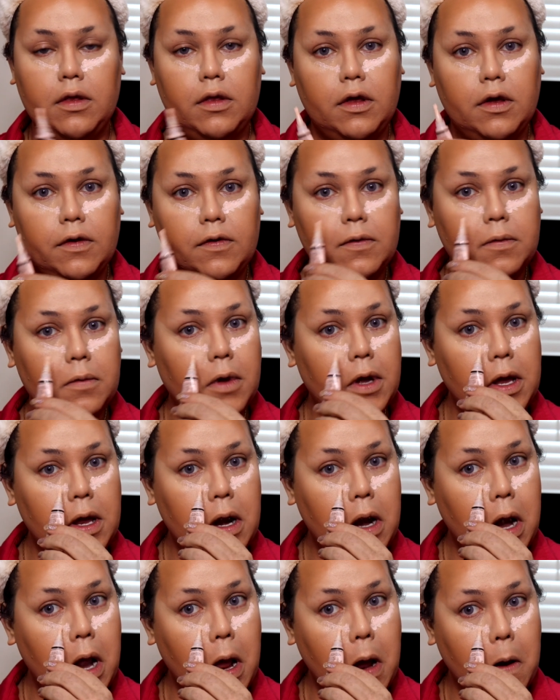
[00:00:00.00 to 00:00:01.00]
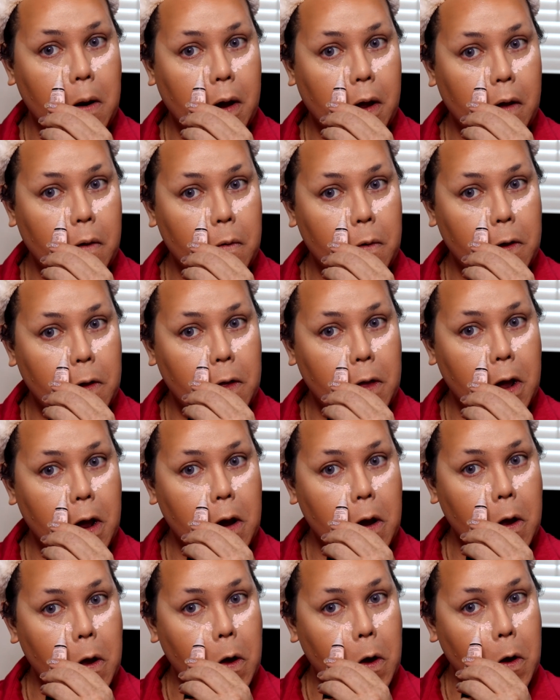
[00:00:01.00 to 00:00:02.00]
This one gives you
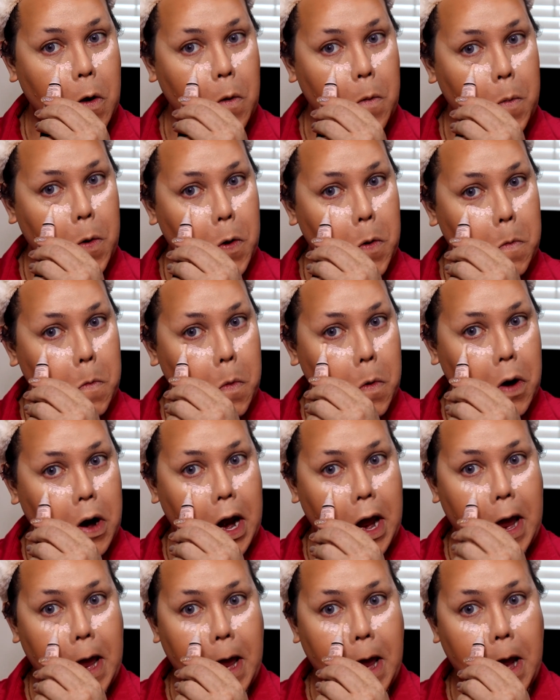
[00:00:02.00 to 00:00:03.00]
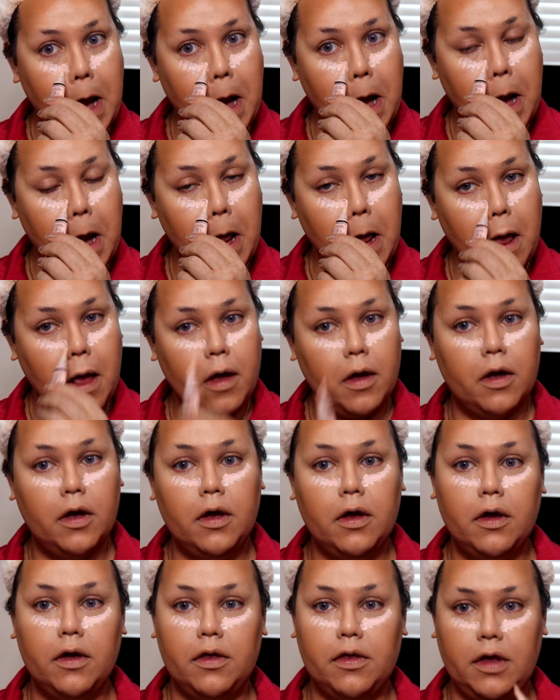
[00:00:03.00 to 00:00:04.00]
that super bright,
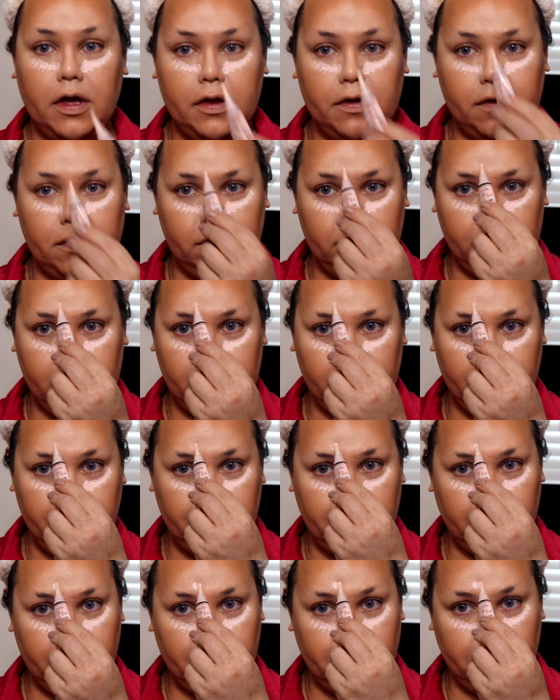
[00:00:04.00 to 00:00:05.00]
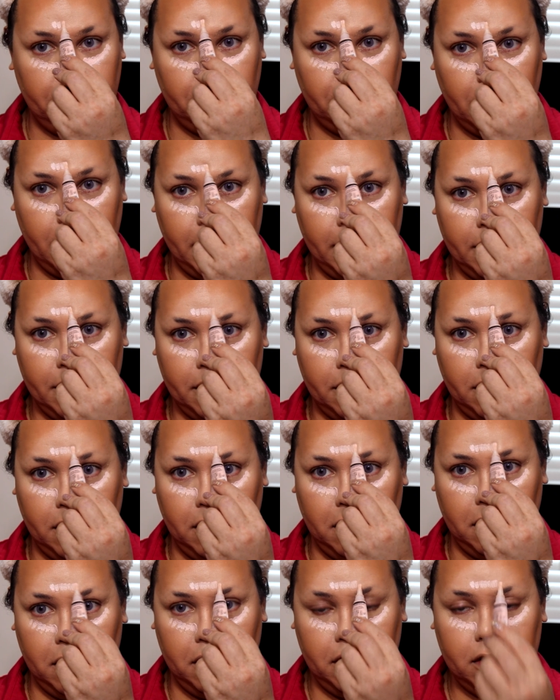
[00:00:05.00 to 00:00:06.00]
that super bright
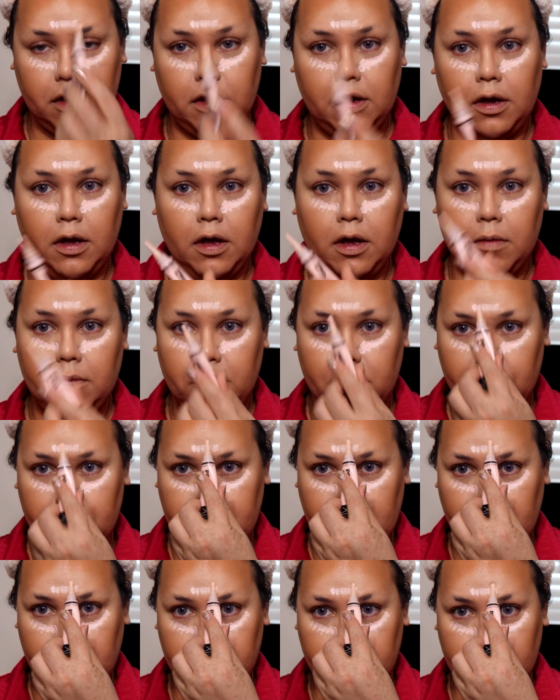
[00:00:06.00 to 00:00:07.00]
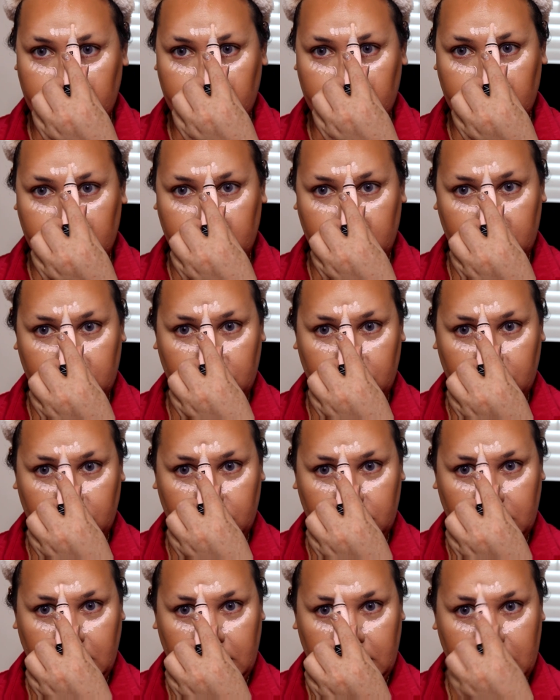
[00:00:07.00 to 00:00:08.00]
look, but without being
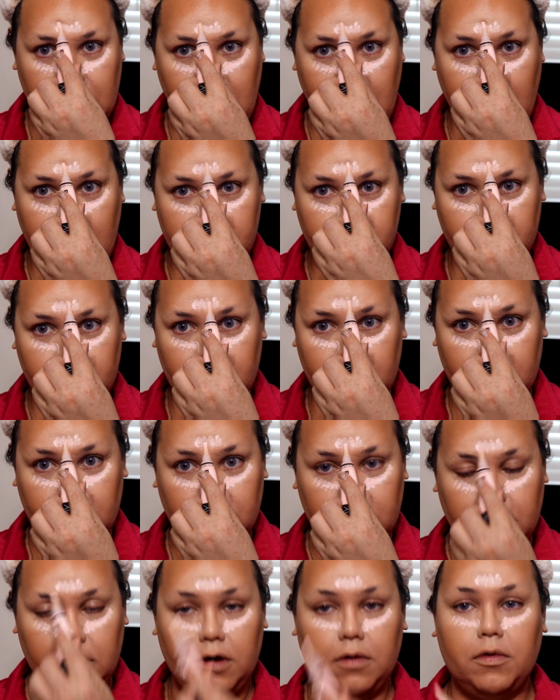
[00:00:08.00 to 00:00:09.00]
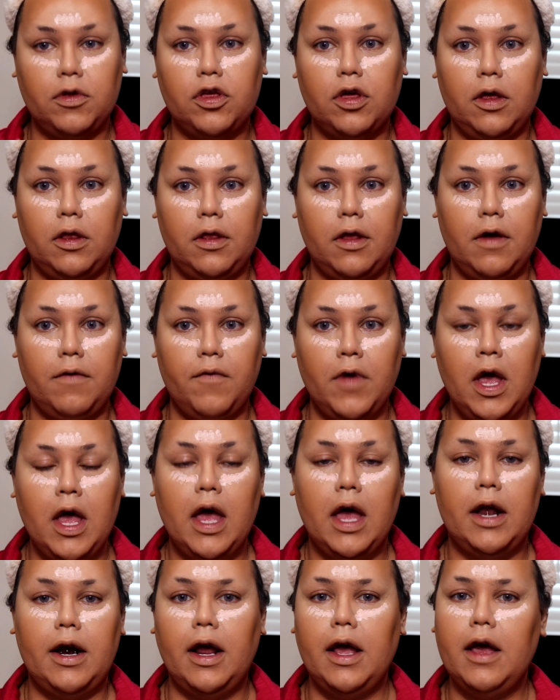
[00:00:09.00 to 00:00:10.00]
too like ashy looking, which I love.
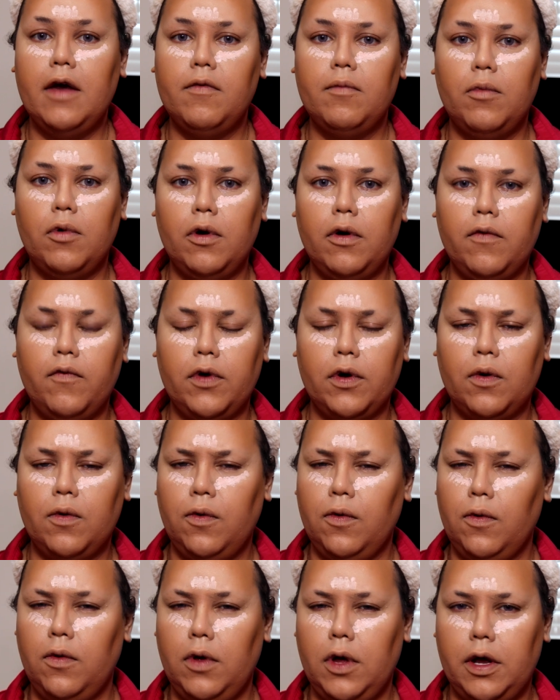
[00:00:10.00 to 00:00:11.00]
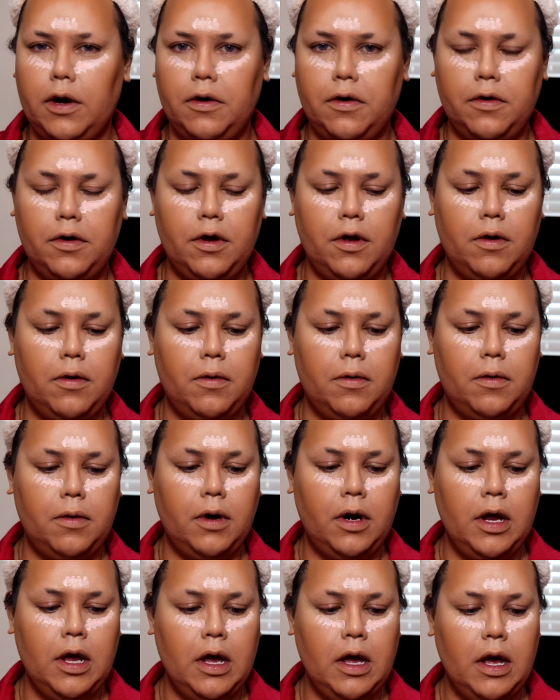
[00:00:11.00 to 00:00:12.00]
And I have more of a cool
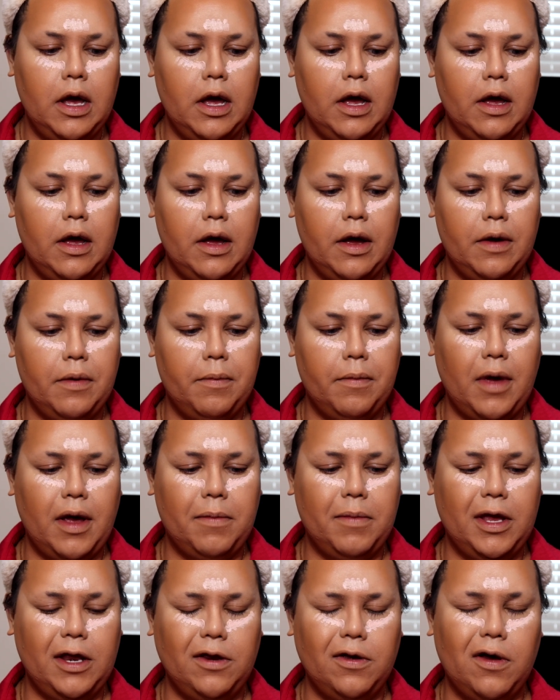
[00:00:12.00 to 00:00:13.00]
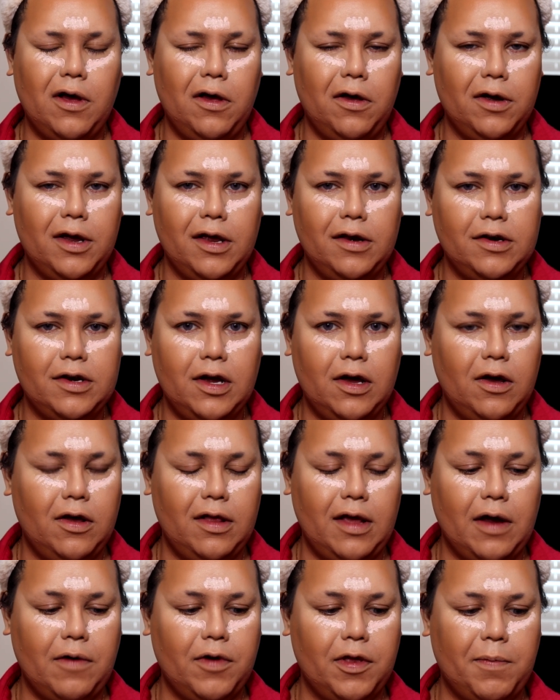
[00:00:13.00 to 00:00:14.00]
undertone. Um, I mean, y'all can
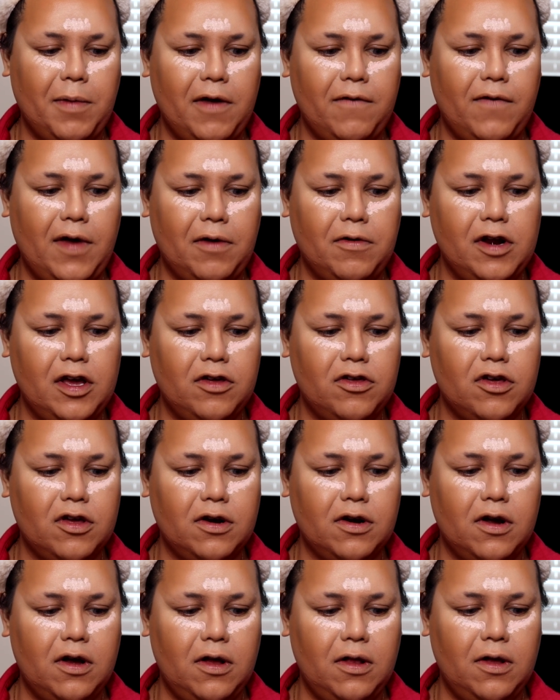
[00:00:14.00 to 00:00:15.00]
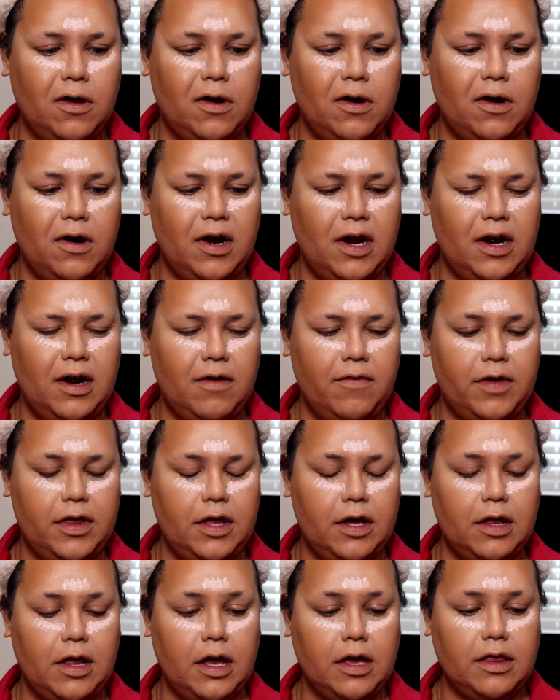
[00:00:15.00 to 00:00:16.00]
tell, like, with my foundation color and
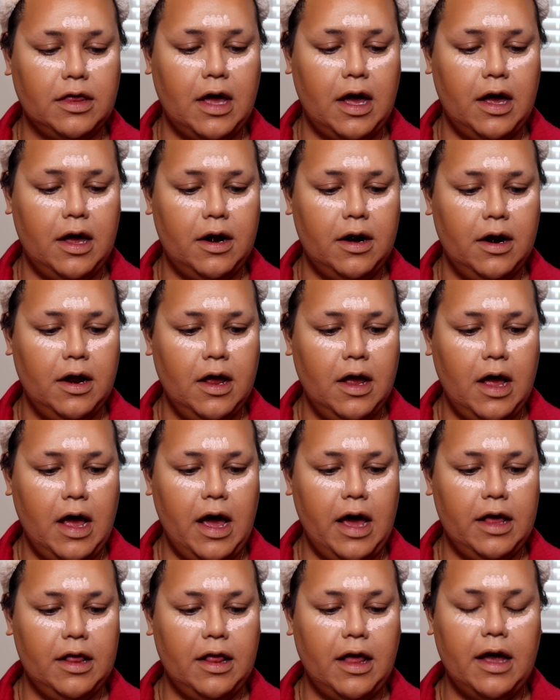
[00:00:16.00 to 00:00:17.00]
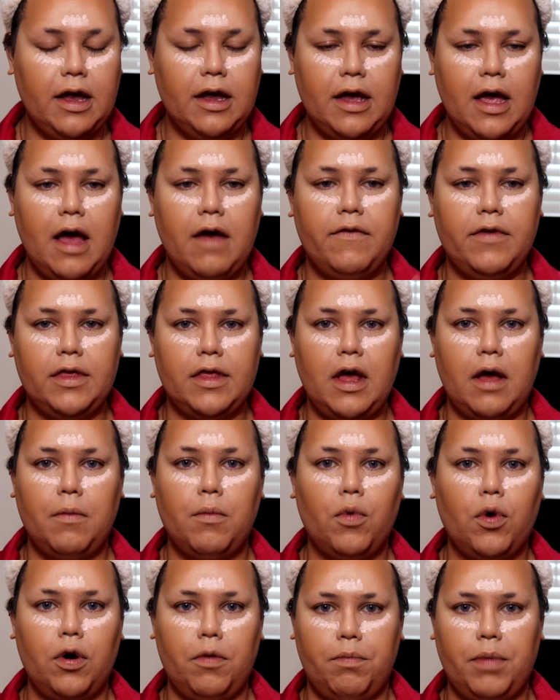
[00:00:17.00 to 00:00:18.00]
everything like that, I like having
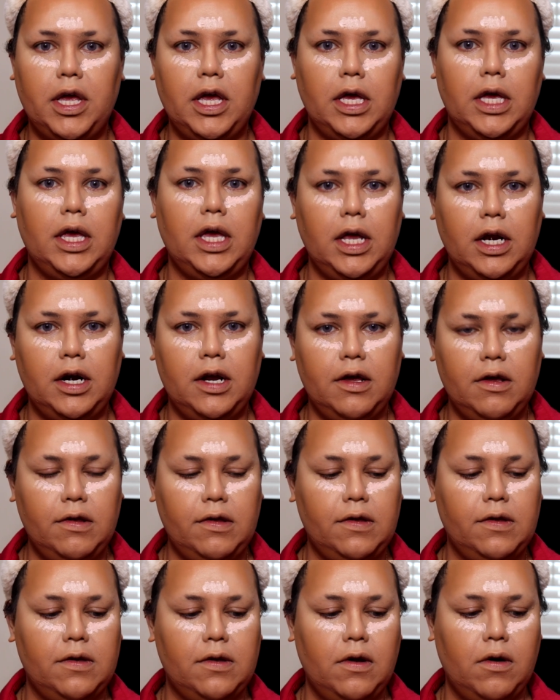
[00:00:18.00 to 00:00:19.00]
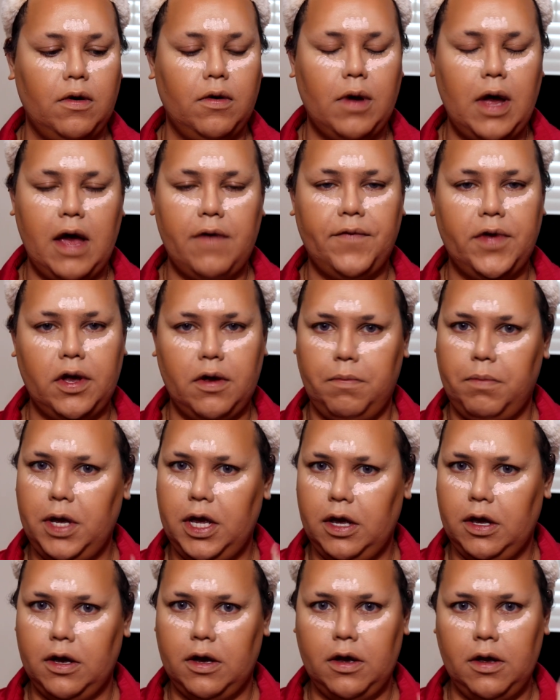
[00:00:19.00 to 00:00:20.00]
that more pinkiness, so having a
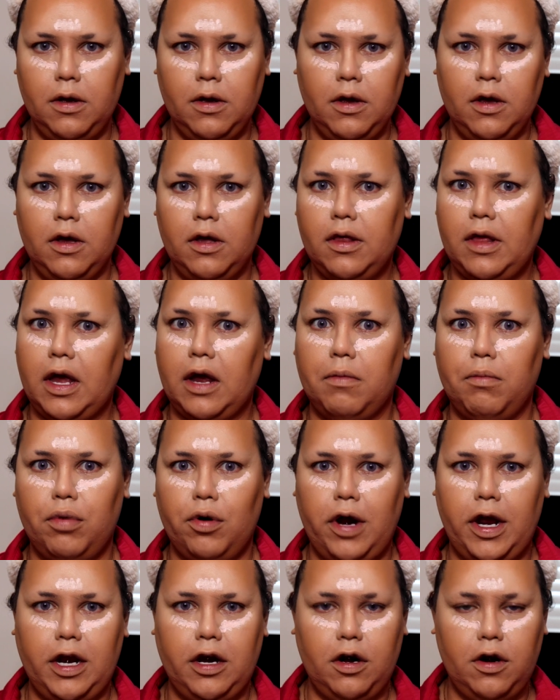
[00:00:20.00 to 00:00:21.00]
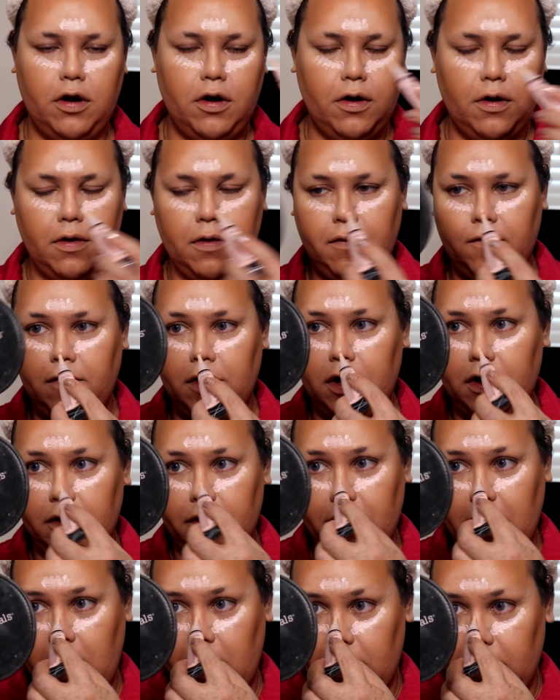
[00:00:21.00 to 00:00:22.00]
pink like brightener for
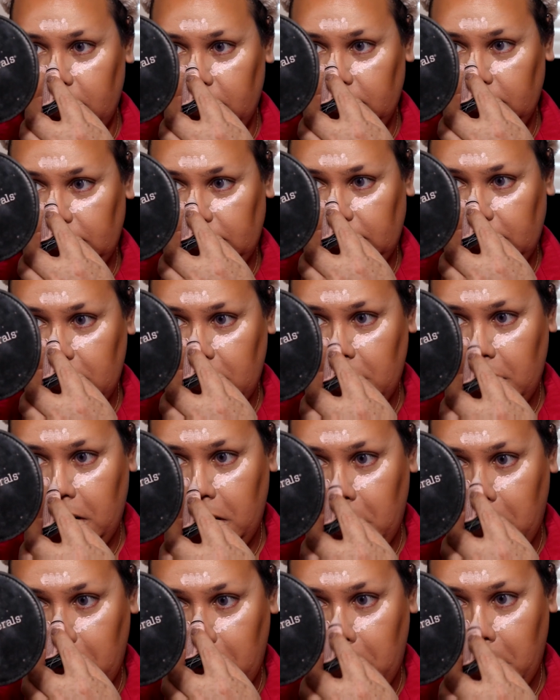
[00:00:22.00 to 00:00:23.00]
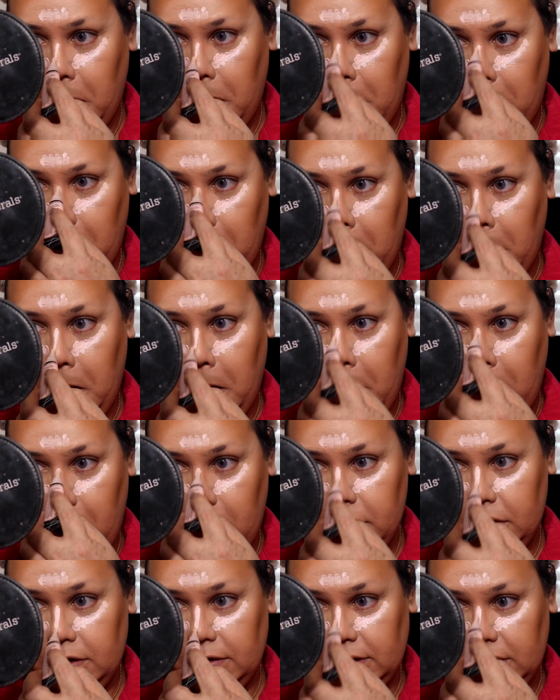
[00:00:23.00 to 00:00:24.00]
under the eyes.
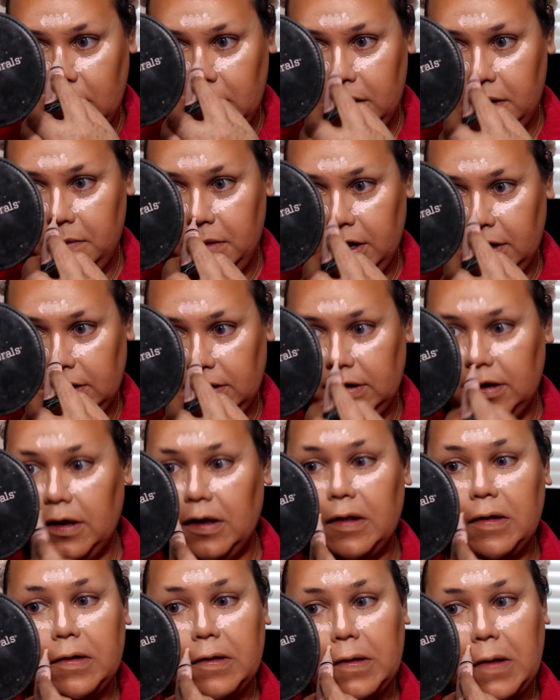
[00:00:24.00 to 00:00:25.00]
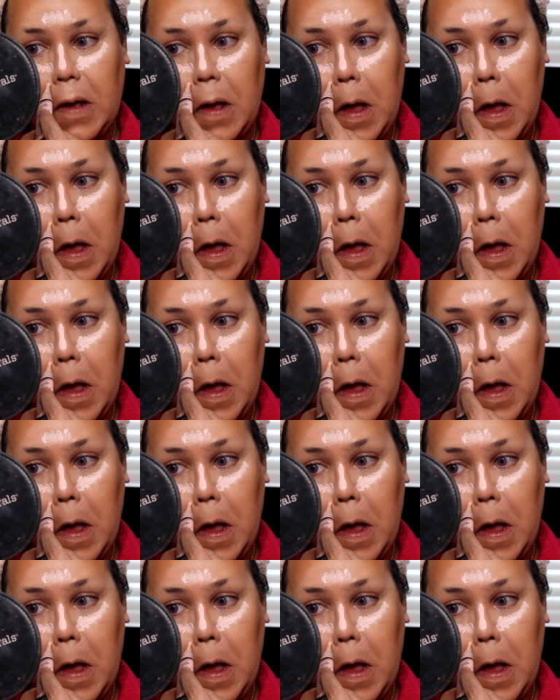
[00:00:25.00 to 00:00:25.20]
It just kind of makes sense.